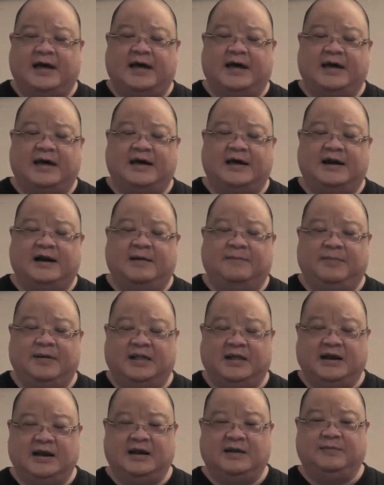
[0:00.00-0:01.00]
and
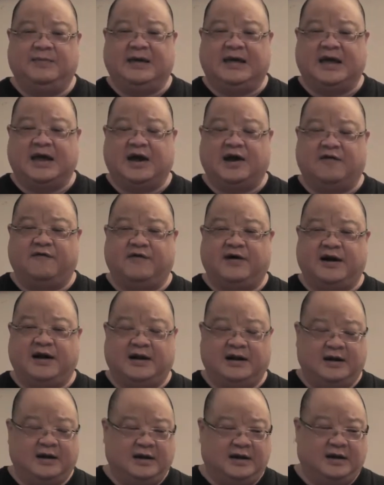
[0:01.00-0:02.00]
ability to be
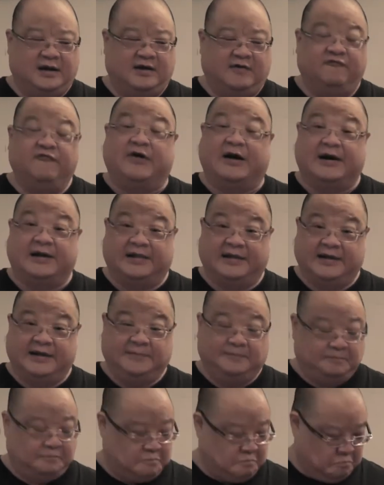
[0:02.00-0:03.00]
carried readily.